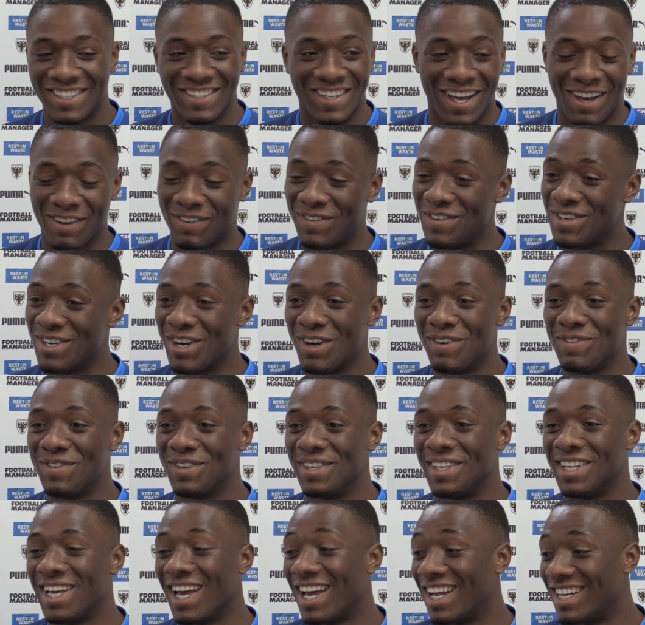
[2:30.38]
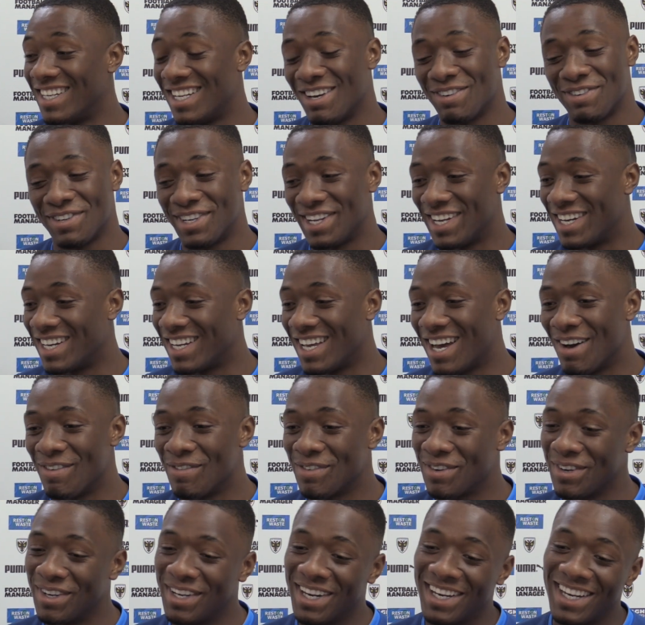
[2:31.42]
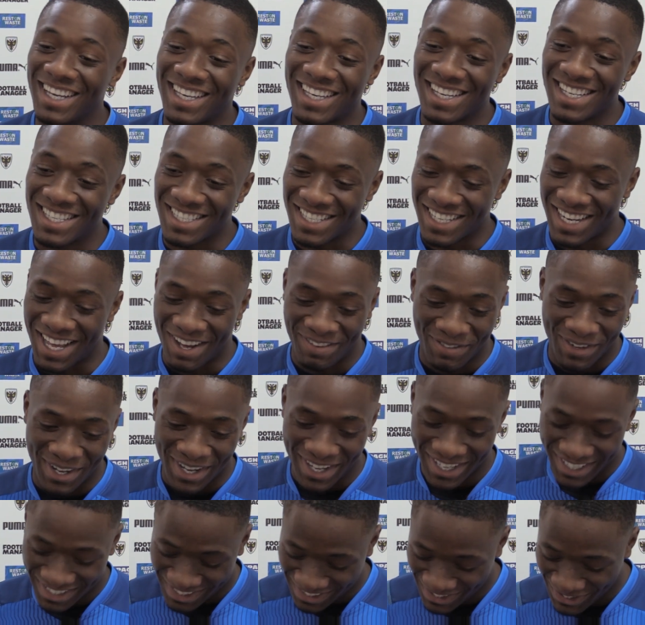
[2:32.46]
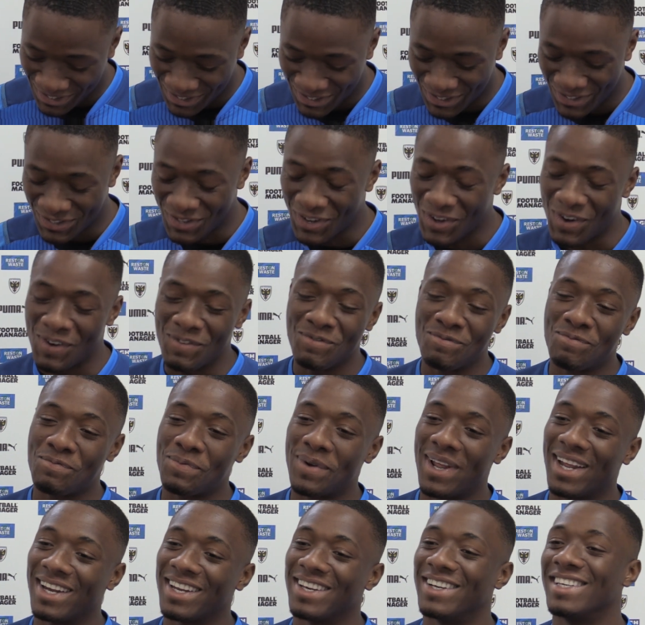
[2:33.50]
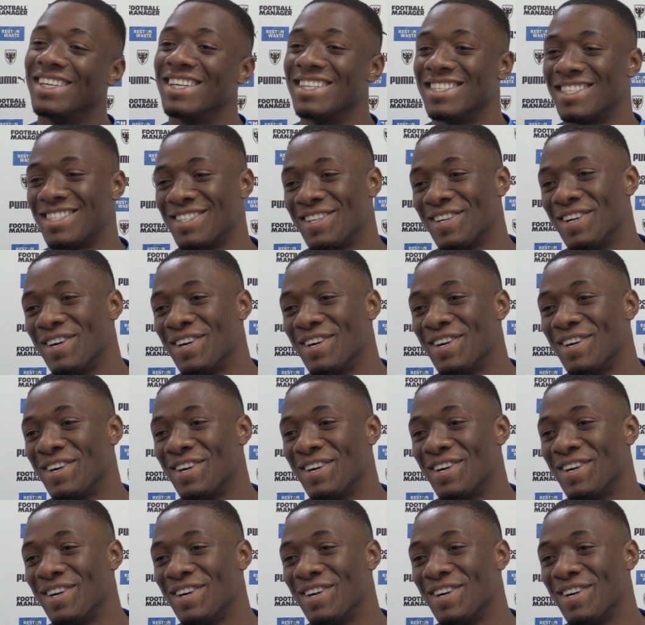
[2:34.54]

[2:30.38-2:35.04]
I think I'll be, yeah, definitely. I'm going to look into that, but got plenty of years to